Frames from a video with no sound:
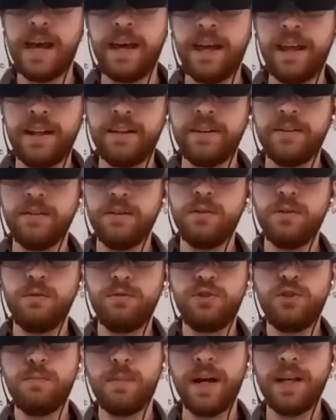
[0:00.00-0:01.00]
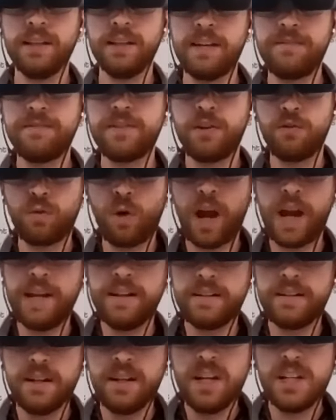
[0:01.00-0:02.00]
and to my left and
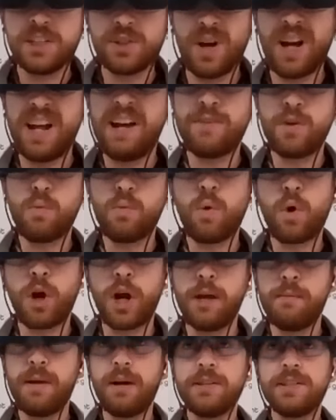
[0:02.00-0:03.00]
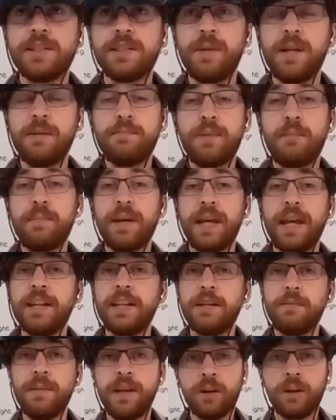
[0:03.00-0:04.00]
right. So I don't have to worry about somebody bumping
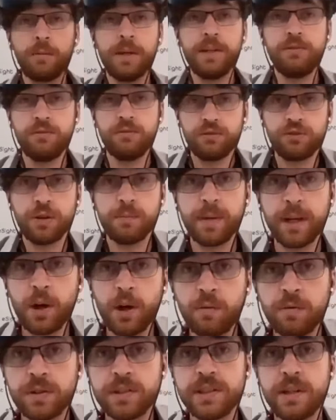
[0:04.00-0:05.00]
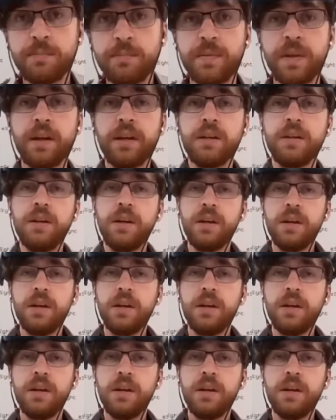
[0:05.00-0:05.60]
into me or me tripping over something.